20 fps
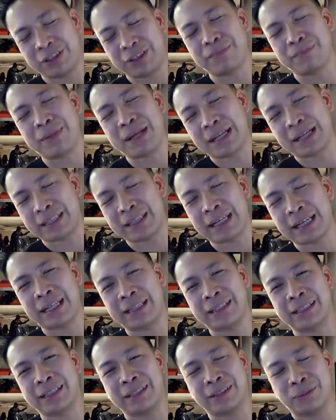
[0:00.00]
make that,
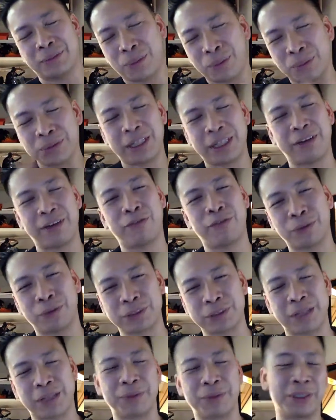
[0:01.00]
then the whole entire phone's
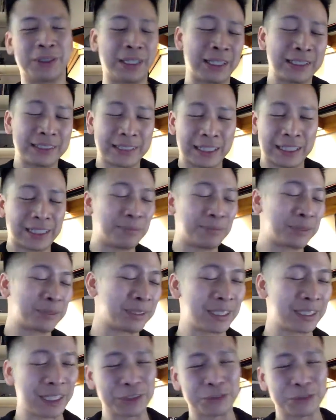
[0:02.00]
got to be good. And I guess that comes up
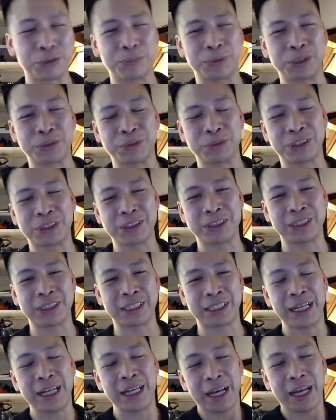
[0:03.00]
to the next rumors, which is like
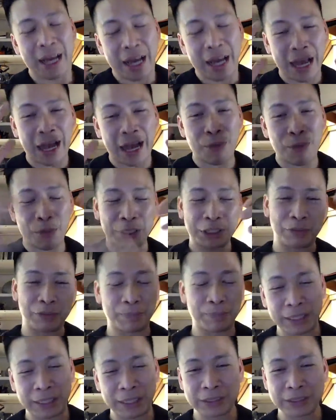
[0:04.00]
how much of a
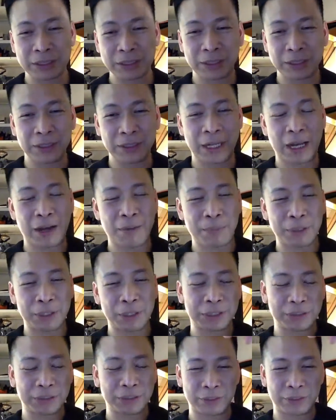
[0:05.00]
bezel, how much
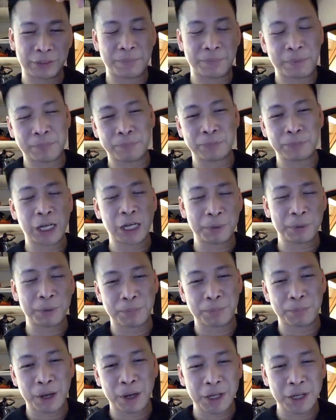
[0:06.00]
of the top and the
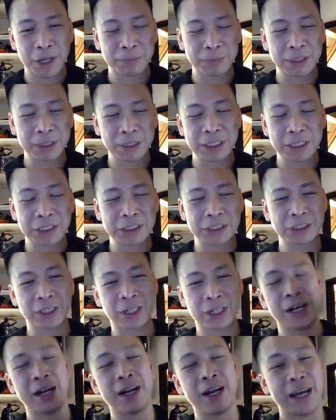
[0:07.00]
bottom conditions
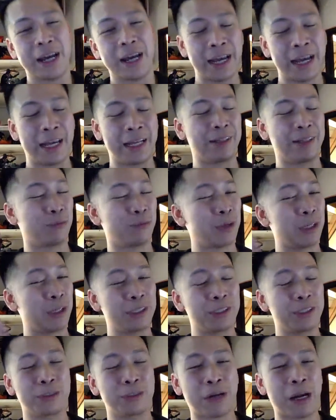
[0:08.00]
are, and whether
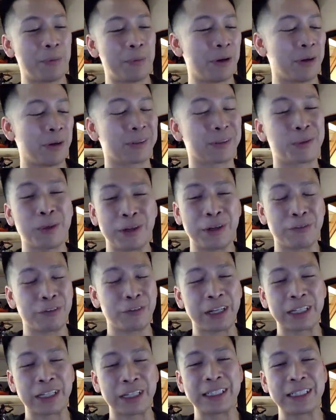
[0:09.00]
there's a wraparound. Quite
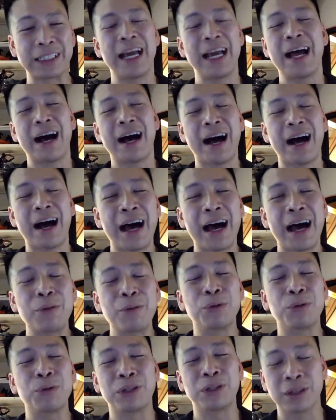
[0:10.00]
frankly, I
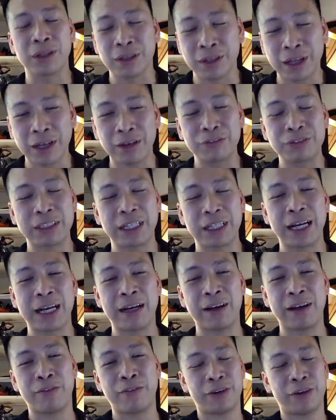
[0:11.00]
would love to
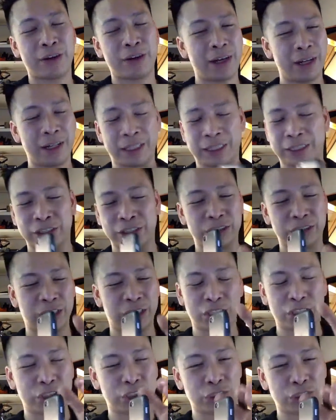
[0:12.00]
have like just a
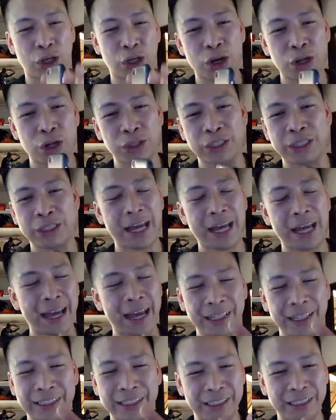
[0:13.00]
solid,
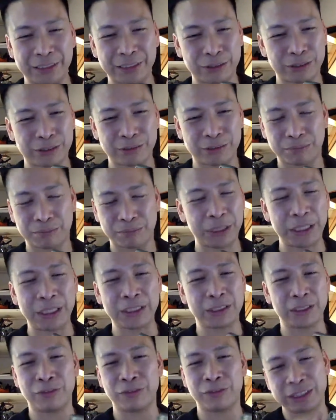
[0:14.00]
elegant
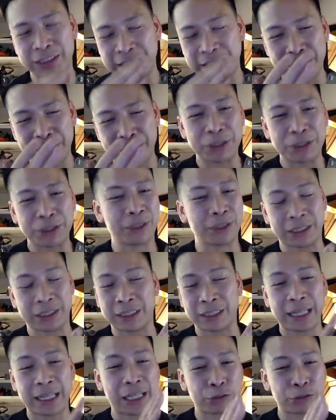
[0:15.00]
piece of the same material, like the
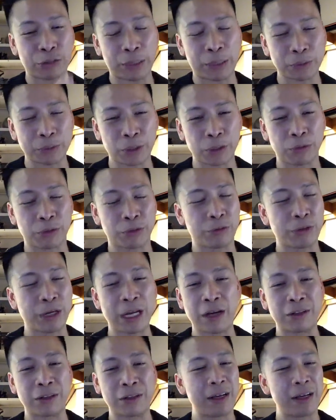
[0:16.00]
glass wraps all the way
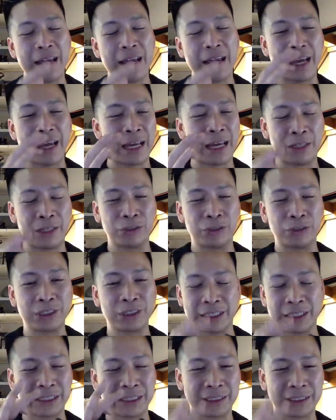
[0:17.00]
around, and it was just
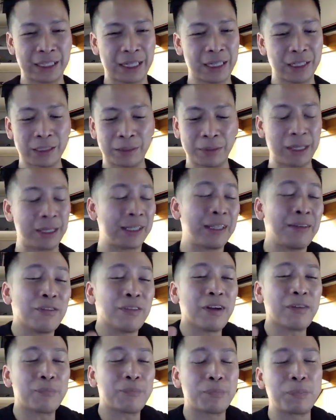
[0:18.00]
like this elegant. And
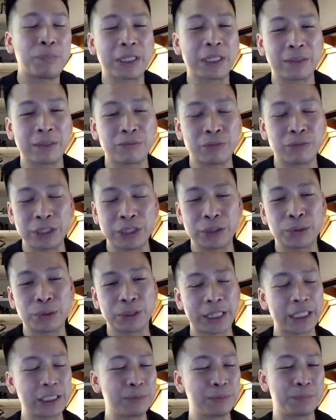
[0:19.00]
even if I pick a really cool
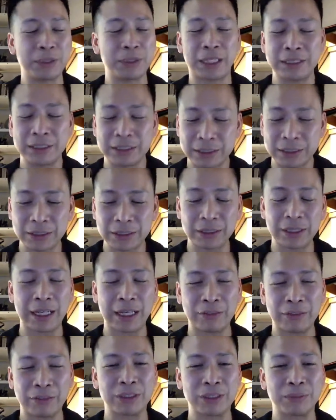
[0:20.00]
case, but I'd still
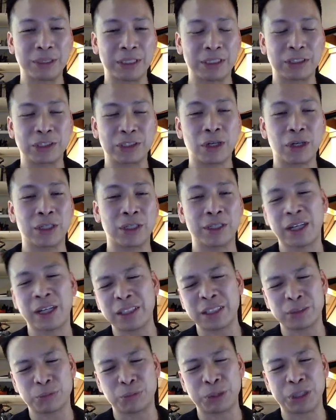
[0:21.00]
have something that's solid, not
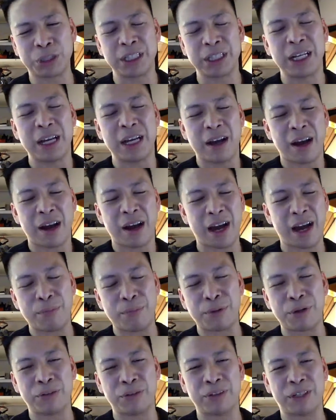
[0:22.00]
this weird
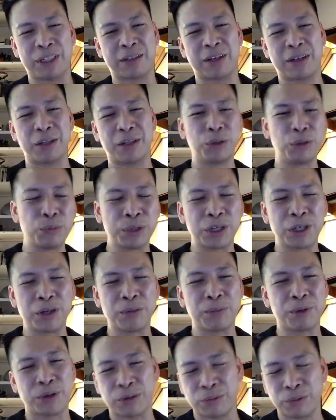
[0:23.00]
hybrid of like
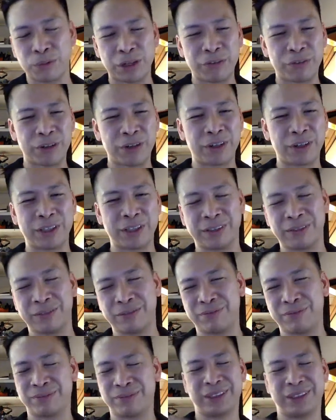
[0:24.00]
aluminum or whatever, and
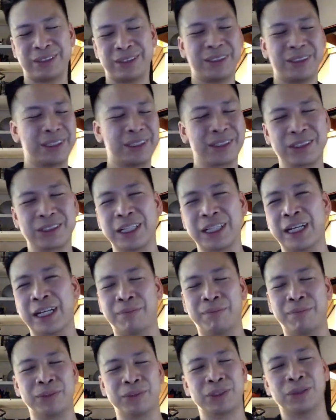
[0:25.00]
it looks lame.
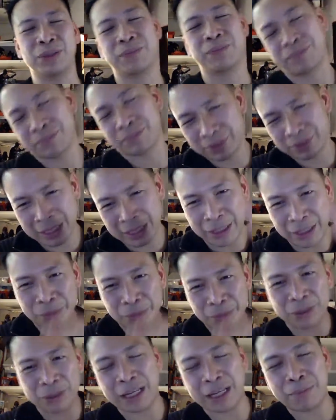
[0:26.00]
So I
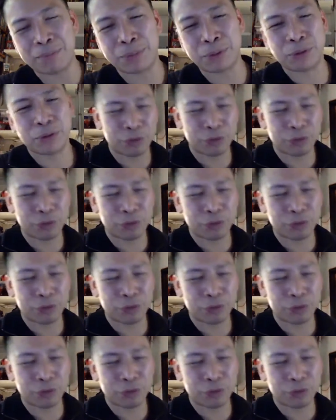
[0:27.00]
want that beautiful